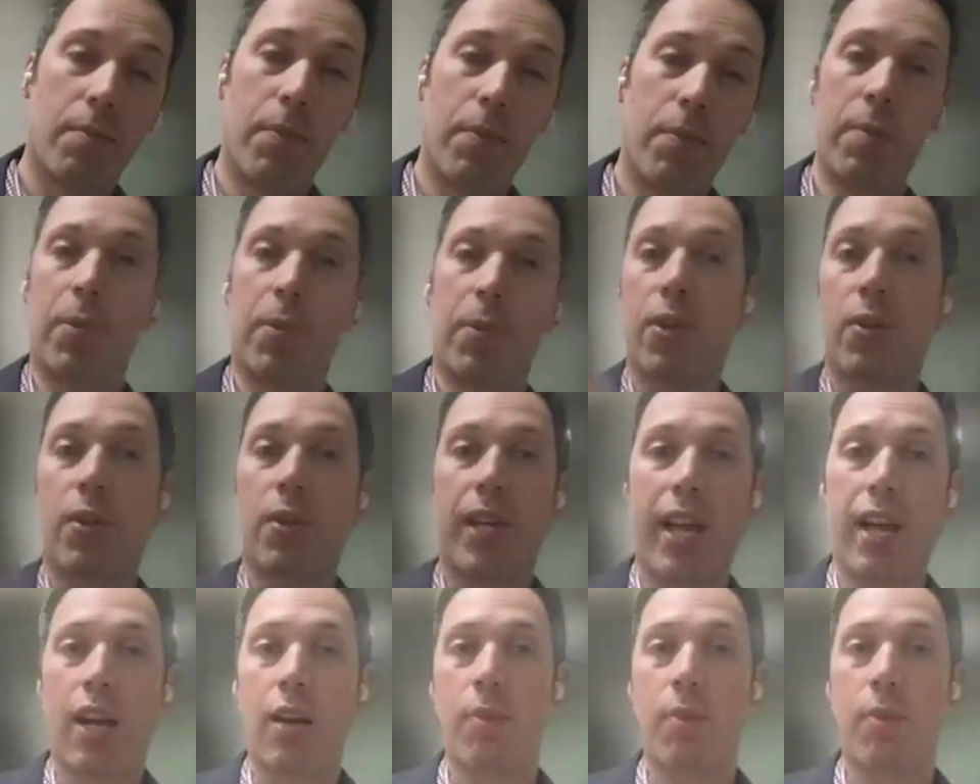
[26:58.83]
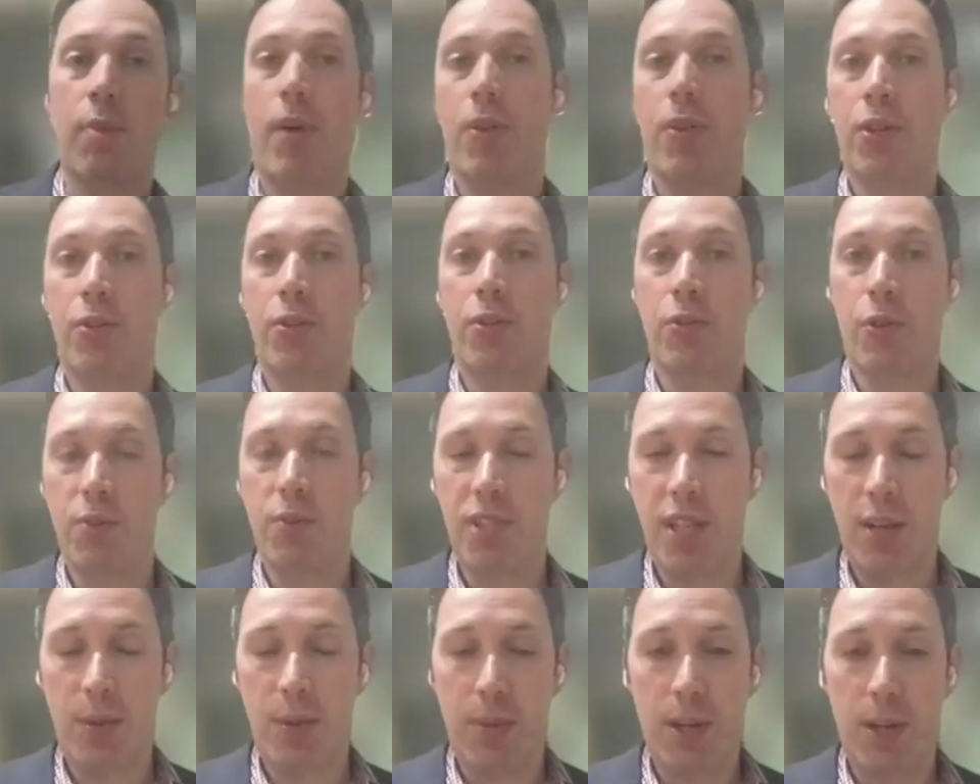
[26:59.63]
people don't care about the
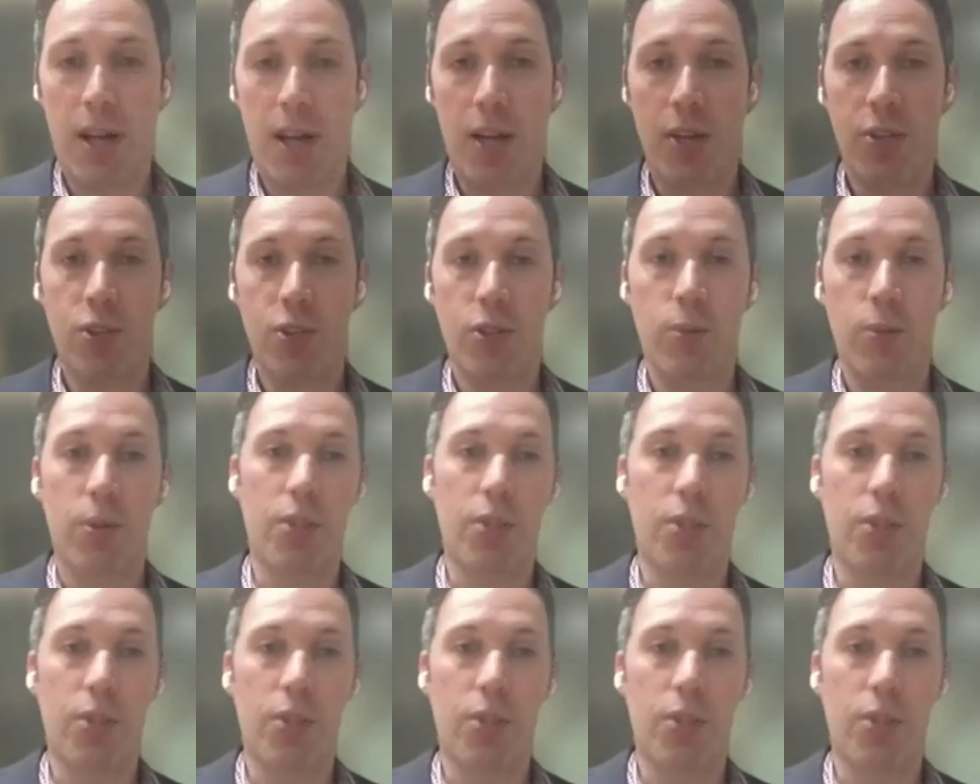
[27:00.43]
groups that they belong to, we're